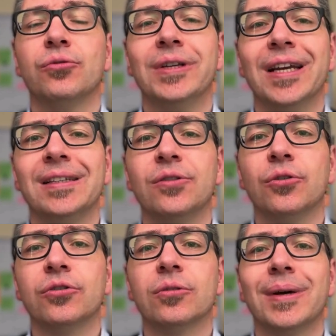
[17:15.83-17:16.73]
to get
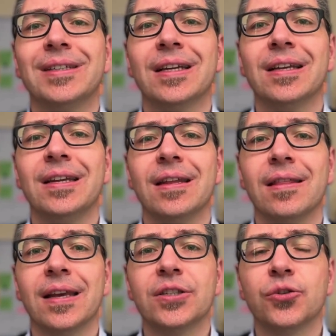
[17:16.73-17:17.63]
it
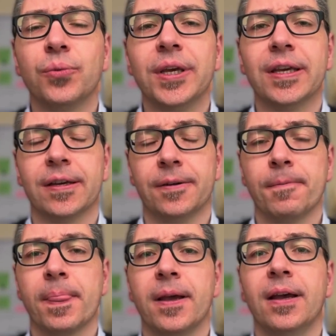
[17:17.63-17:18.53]
automatically next week.
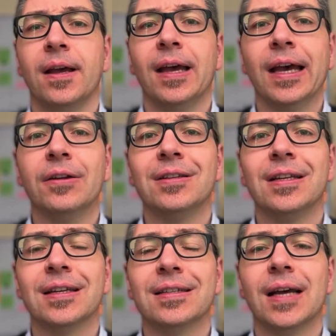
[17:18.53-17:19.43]
And
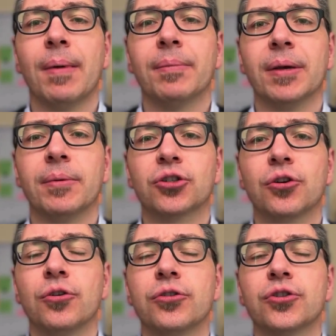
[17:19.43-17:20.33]
until next time, I'm Damien,
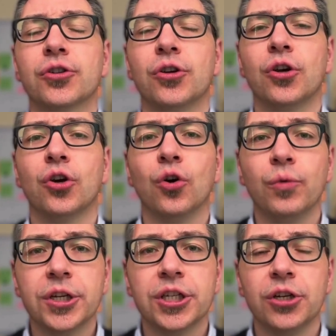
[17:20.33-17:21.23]

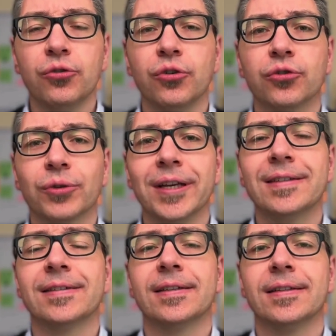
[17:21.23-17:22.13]
wishing you a
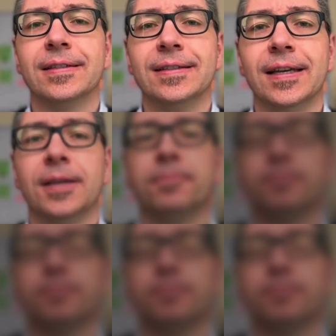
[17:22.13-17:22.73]
great day.